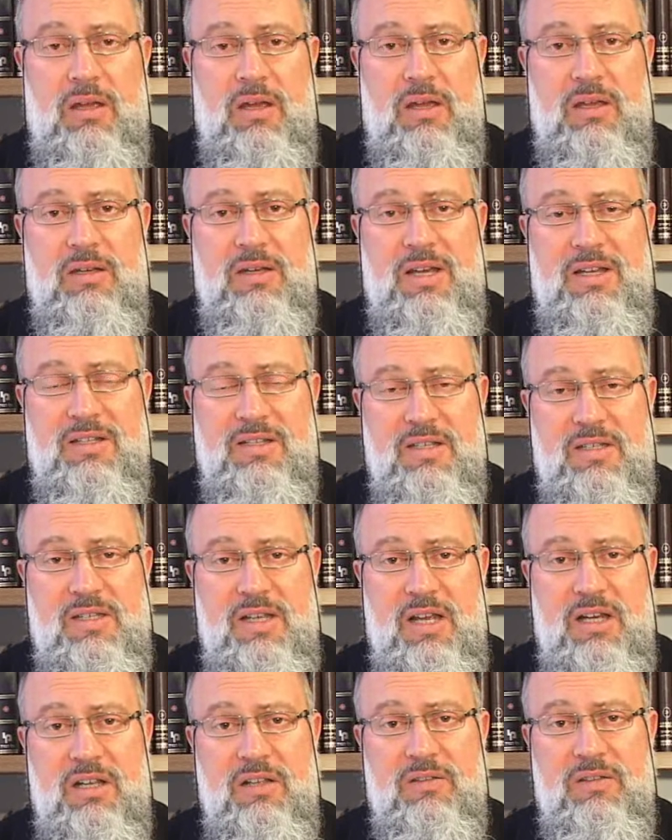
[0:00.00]
and
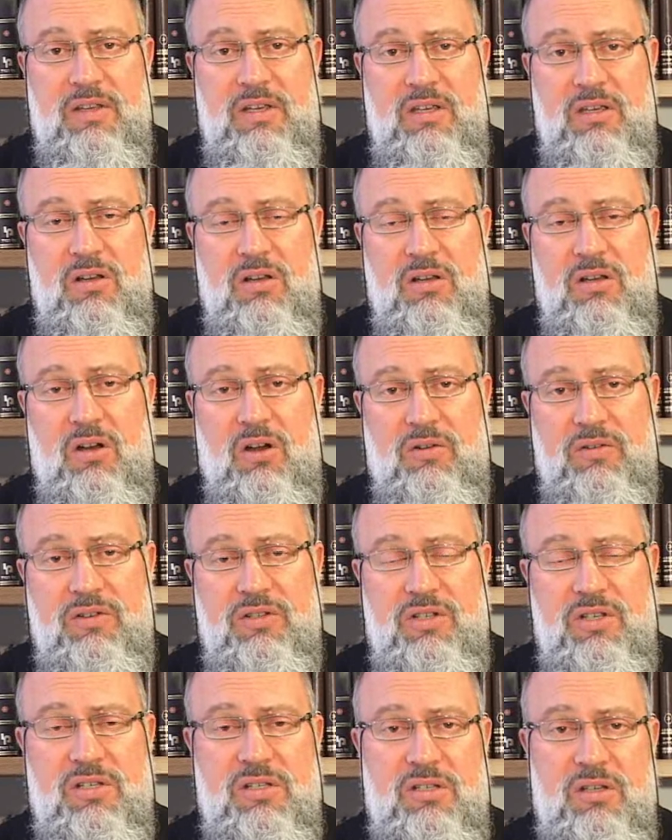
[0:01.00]
understanding the
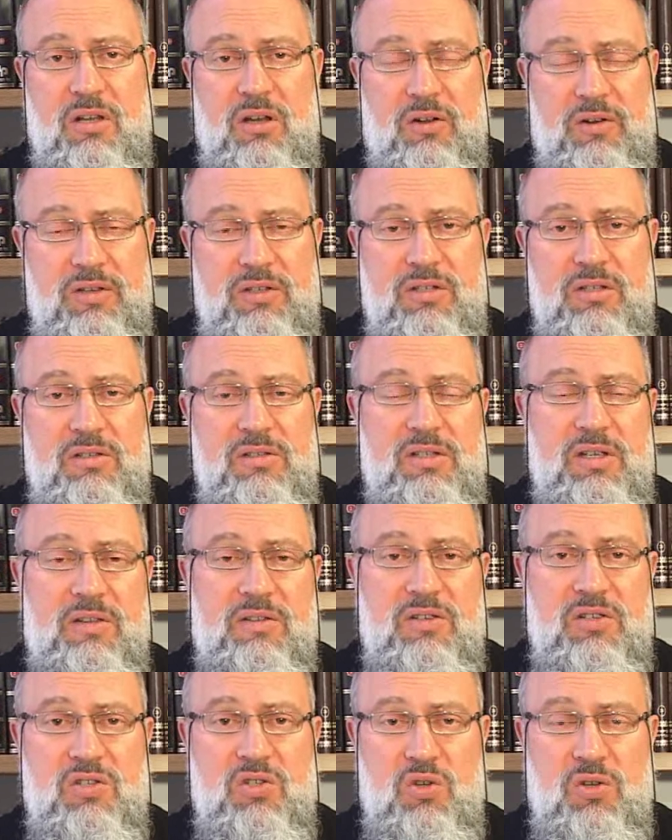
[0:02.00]
origins
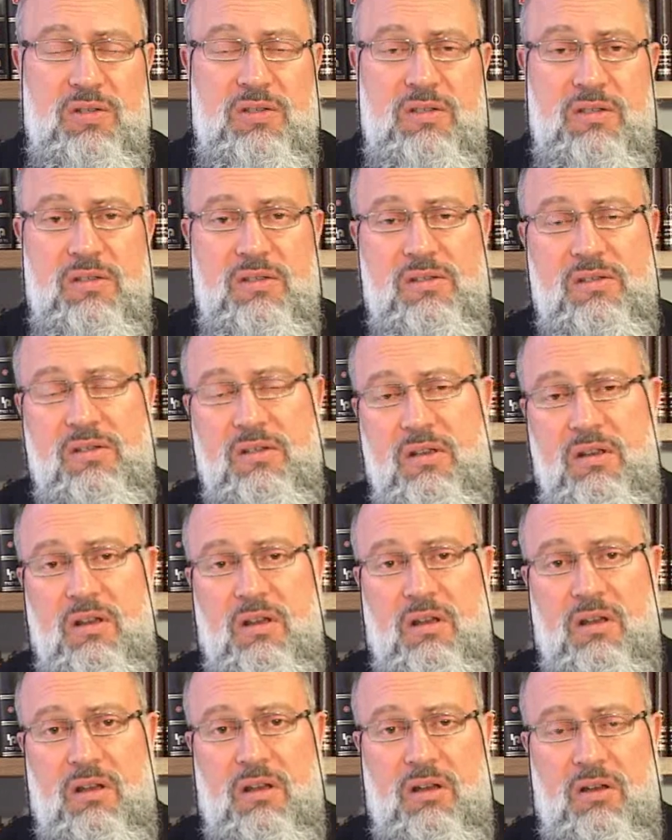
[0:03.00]
and the sources
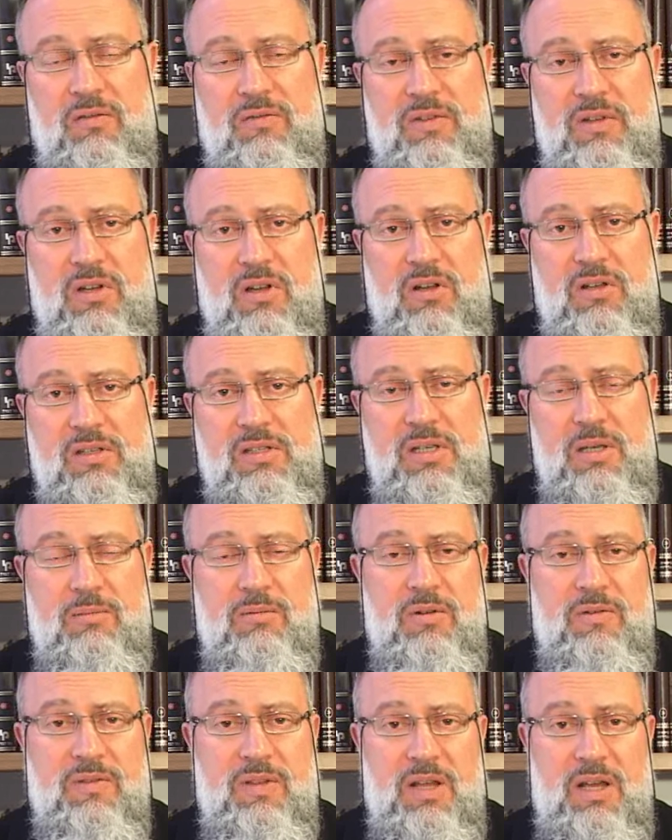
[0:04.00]
of the
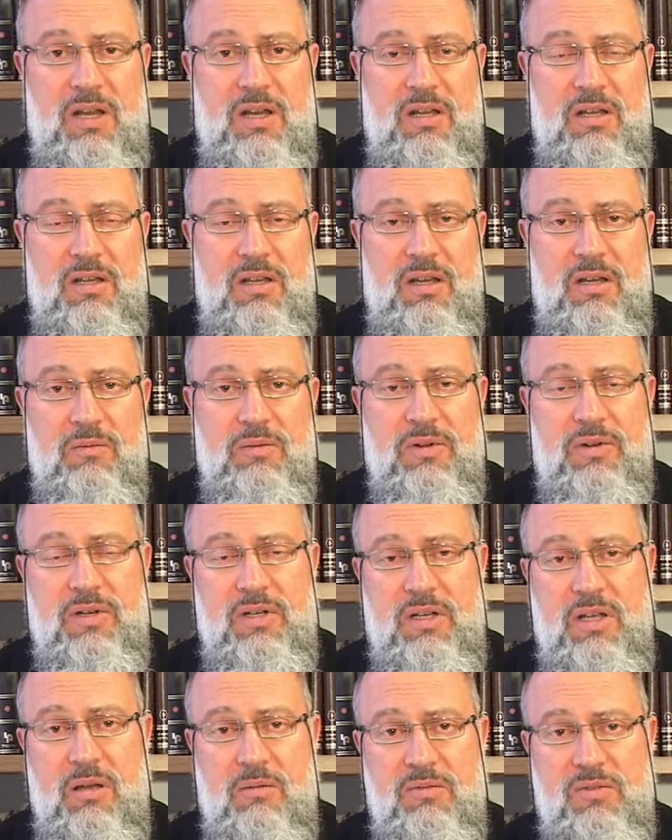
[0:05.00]
concept of the halacha, where
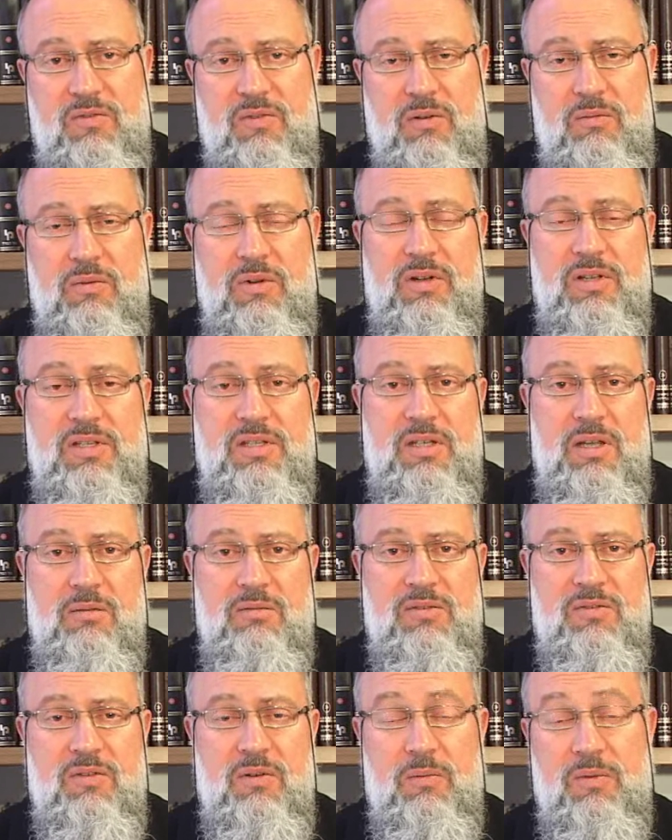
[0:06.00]
it comes from, where it
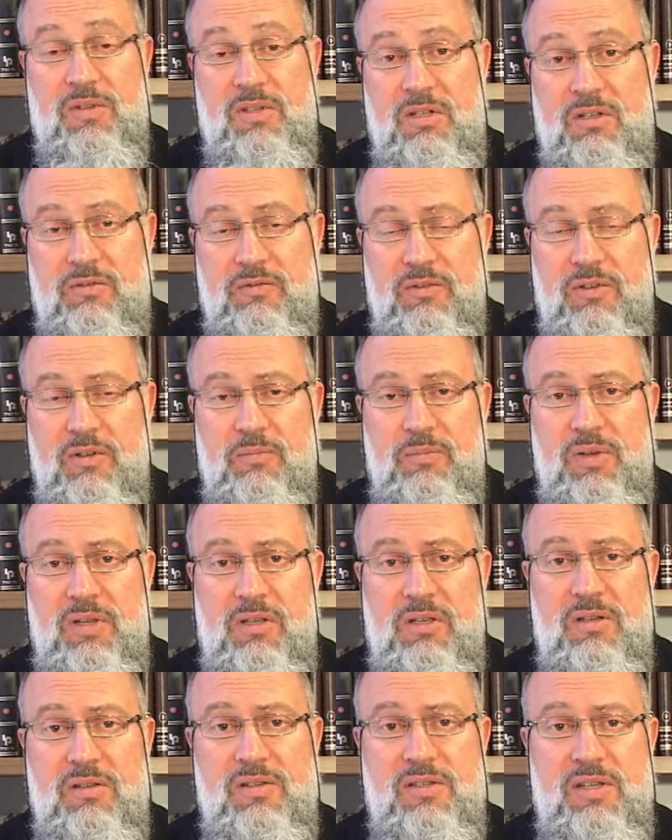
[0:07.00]
stems from, all the different
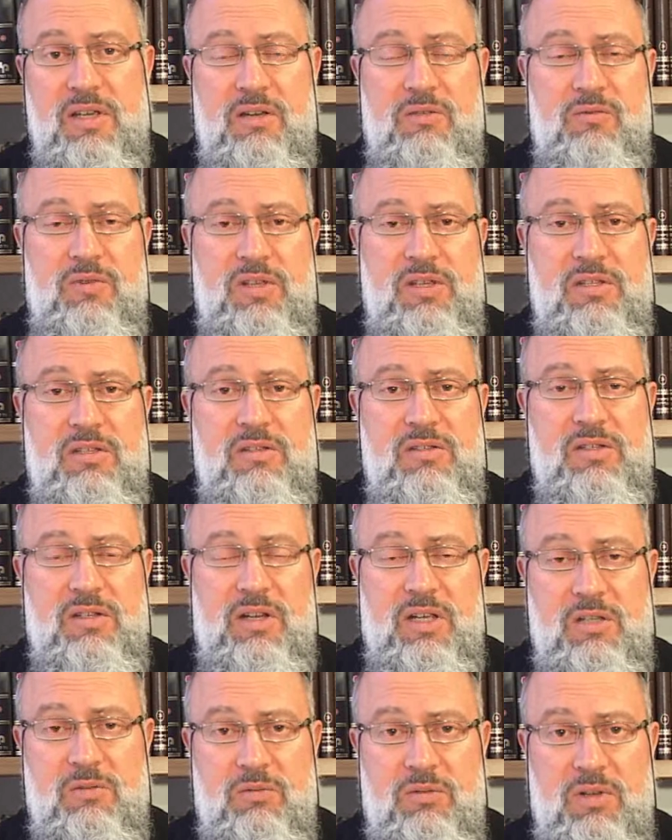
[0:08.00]
opinions and reasons
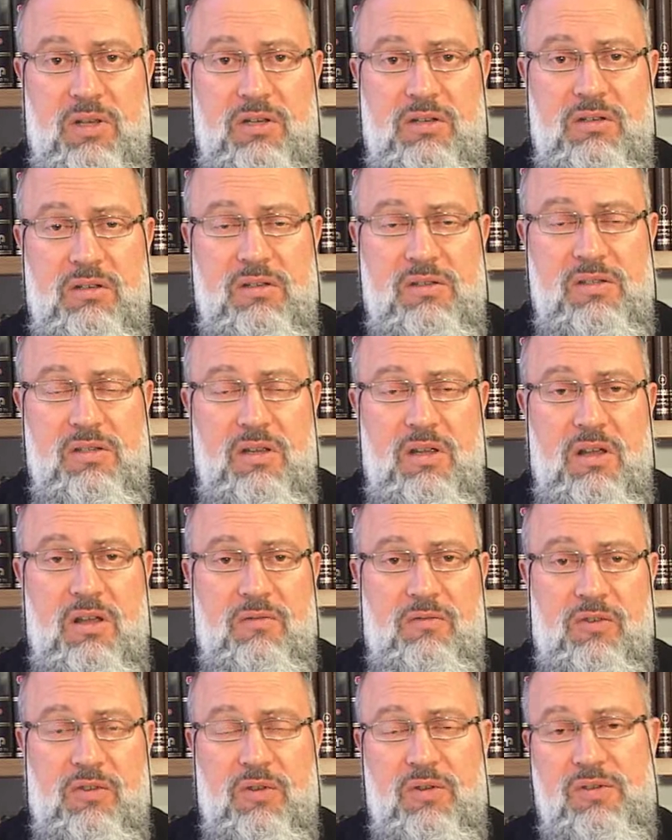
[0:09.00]
and explanations
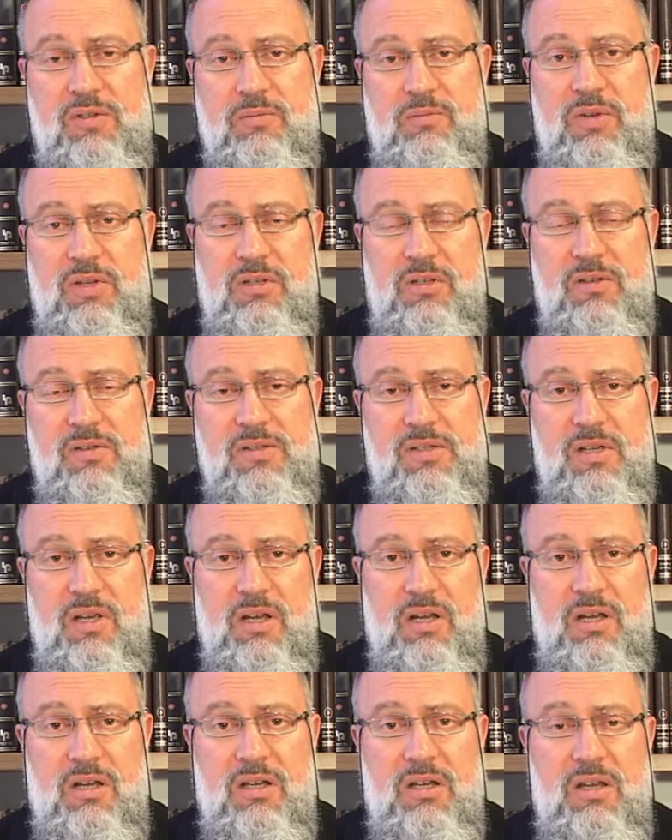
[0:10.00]
for those opinions
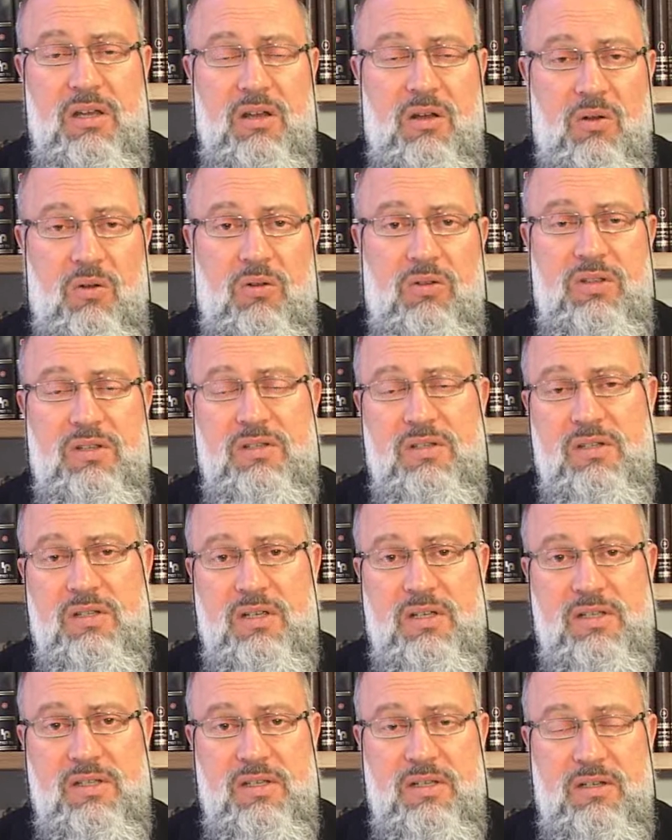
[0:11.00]
are, all this is
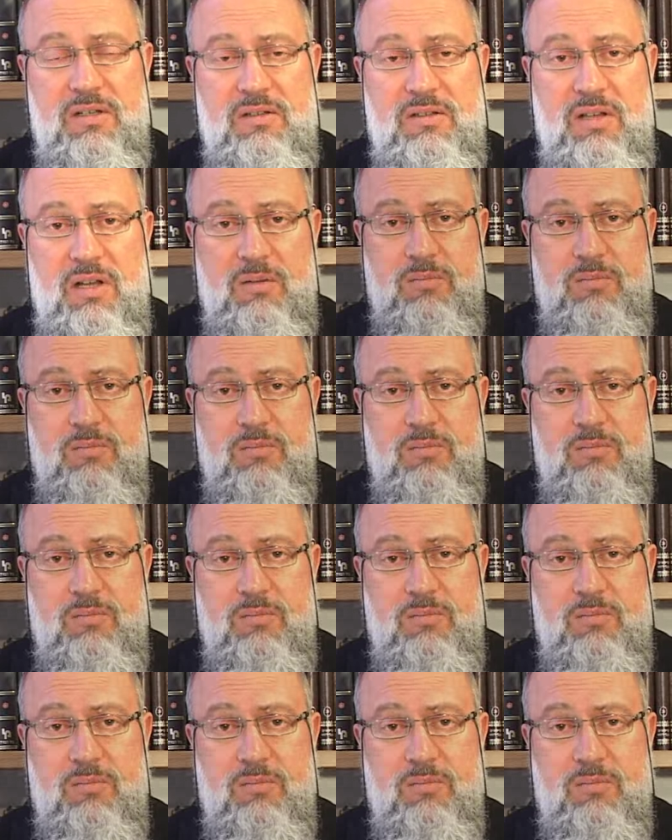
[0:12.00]
considered